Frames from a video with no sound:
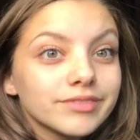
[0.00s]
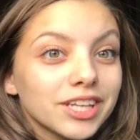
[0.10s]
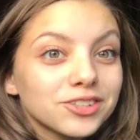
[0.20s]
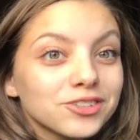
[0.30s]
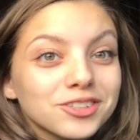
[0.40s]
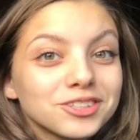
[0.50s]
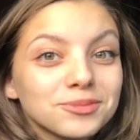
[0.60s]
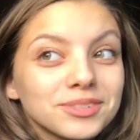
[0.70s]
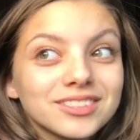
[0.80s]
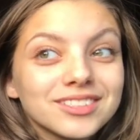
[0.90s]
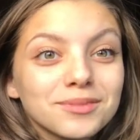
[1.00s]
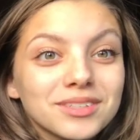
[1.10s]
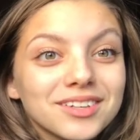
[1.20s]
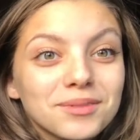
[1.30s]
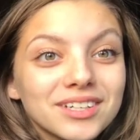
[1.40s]
it's Christmas. I
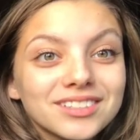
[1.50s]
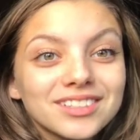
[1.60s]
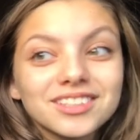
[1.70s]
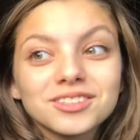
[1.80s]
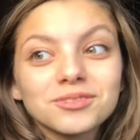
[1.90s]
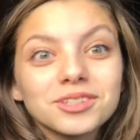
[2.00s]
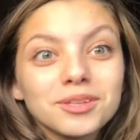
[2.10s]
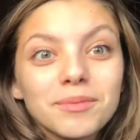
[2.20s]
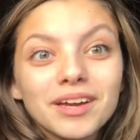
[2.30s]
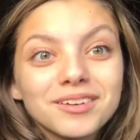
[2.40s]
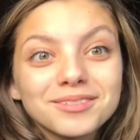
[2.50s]
mean, come on. It doesn't really matter